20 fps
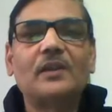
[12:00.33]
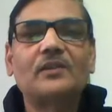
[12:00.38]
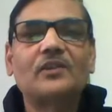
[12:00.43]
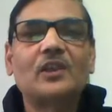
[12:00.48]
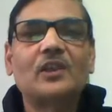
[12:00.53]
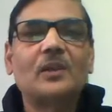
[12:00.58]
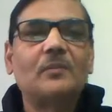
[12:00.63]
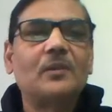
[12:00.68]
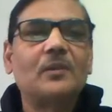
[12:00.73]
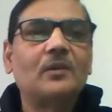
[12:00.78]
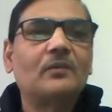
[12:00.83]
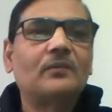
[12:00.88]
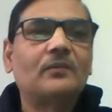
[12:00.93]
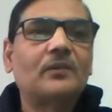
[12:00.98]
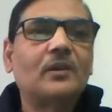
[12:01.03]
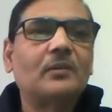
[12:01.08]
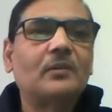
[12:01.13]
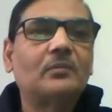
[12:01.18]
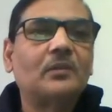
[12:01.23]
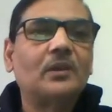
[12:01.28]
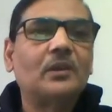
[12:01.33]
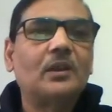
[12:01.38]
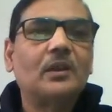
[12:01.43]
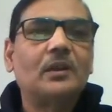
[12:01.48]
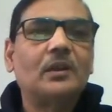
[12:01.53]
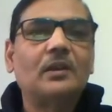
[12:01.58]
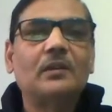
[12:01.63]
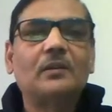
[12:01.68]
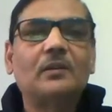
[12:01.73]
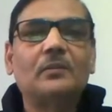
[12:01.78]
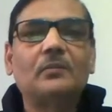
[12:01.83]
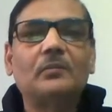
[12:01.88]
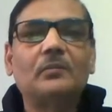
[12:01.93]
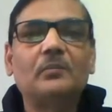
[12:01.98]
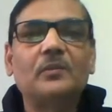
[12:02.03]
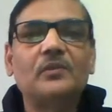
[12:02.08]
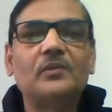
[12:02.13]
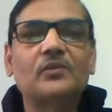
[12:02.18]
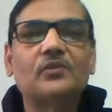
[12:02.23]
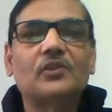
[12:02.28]
coming from
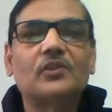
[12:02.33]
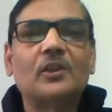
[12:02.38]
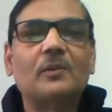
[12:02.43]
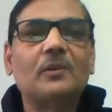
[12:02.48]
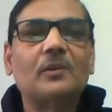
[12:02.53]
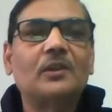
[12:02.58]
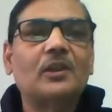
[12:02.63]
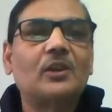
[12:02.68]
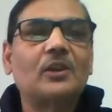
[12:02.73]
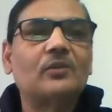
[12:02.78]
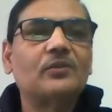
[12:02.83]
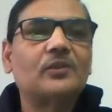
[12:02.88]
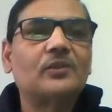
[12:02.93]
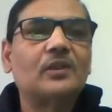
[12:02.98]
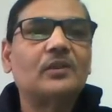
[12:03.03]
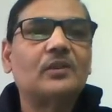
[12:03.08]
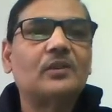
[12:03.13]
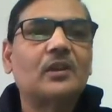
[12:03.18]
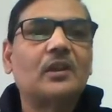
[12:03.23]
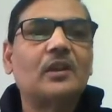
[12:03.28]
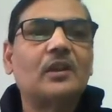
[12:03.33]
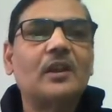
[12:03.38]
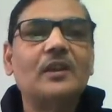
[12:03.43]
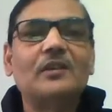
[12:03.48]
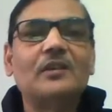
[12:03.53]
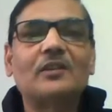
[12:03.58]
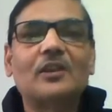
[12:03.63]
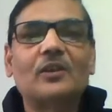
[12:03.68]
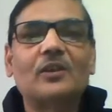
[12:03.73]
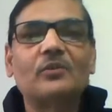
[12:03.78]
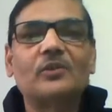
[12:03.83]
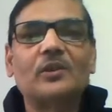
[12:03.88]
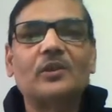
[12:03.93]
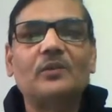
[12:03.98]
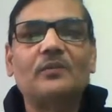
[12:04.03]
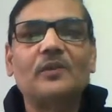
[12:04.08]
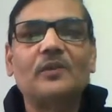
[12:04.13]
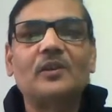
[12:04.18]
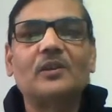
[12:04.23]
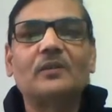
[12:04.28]
7,000 or 8,000
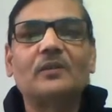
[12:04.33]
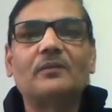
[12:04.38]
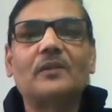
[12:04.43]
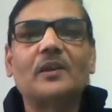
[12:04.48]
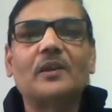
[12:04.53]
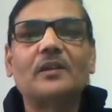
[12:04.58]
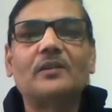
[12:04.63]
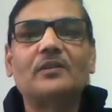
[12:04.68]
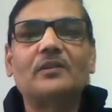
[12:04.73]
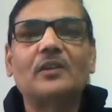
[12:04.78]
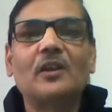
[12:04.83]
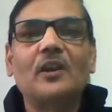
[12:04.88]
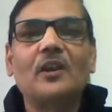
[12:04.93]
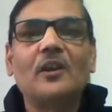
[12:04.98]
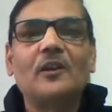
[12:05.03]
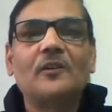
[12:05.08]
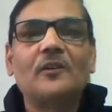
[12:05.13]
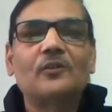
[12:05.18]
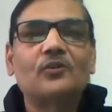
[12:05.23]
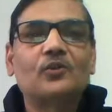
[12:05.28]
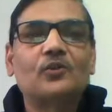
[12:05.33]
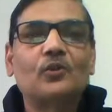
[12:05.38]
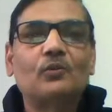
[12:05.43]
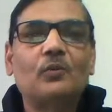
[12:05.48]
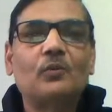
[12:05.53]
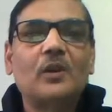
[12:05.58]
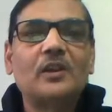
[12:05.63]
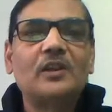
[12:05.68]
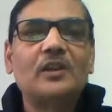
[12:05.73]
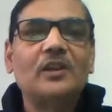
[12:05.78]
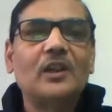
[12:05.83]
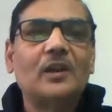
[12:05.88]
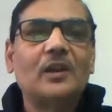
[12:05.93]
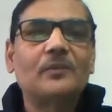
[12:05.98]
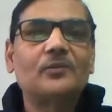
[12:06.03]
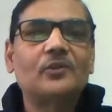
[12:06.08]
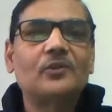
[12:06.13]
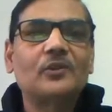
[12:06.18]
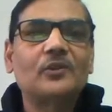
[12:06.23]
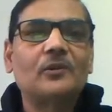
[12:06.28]
feet of height. So what he
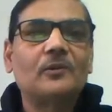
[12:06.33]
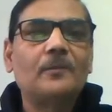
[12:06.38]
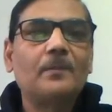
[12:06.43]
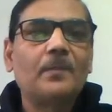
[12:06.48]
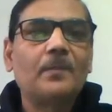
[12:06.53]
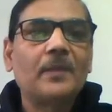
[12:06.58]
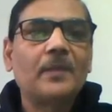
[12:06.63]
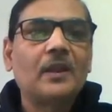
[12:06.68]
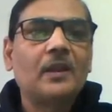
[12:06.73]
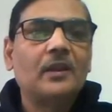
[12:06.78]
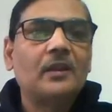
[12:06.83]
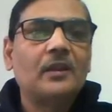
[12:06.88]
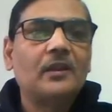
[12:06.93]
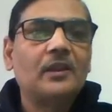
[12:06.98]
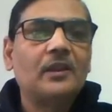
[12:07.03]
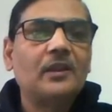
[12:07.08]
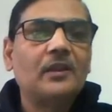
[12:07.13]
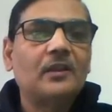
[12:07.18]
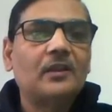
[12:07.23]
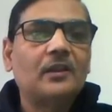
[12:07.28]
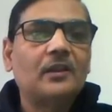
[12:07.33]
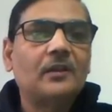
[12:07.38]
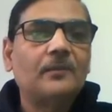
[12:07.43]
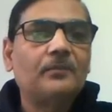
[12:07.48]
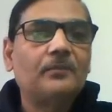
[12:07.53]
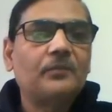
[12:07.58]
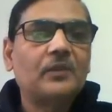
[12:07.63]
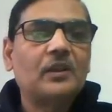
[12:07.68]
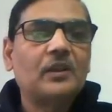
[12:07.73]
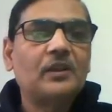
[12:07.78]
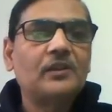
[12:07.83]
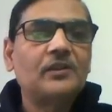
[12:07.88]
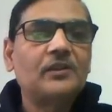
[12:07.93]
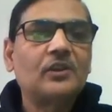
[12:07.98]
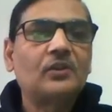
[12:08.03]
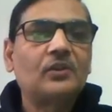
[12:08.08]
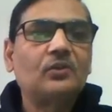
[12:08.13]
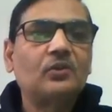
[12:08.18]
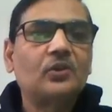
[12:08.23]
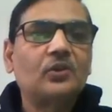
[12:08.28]
observed, he
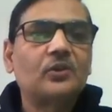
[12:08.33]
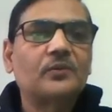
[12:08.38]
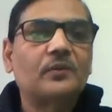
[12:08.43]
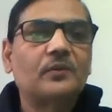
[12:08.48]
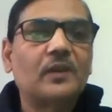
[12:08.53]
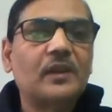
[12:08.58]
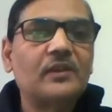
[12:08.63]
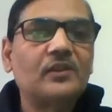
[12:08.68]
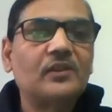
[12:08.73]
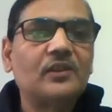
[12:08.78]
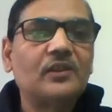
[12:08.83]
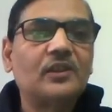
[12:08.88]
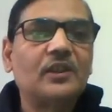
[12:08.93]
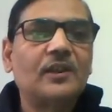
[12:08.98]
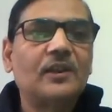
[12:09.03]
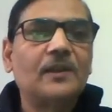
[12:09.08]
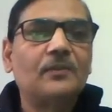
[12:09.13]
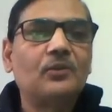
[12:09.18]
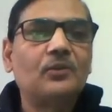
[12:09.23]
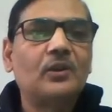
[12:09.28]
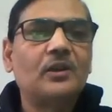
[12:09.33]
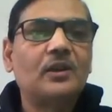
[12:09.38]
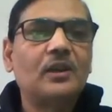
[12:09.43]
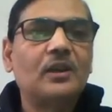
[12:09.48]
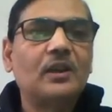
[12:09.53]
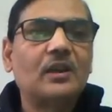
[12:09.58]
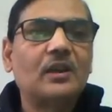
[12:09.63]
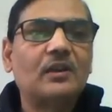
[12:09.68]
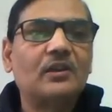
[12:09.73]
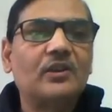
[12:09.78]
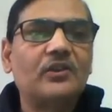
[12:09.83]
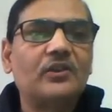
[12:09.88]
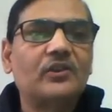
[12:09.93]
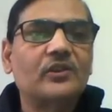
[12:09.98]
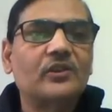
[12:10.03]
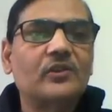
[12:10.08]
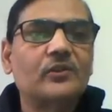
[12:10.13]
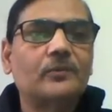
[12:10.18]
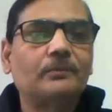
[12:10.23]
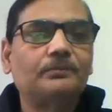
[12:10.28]
cultured those flies in the laboratory
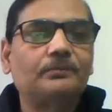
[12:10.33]
conditions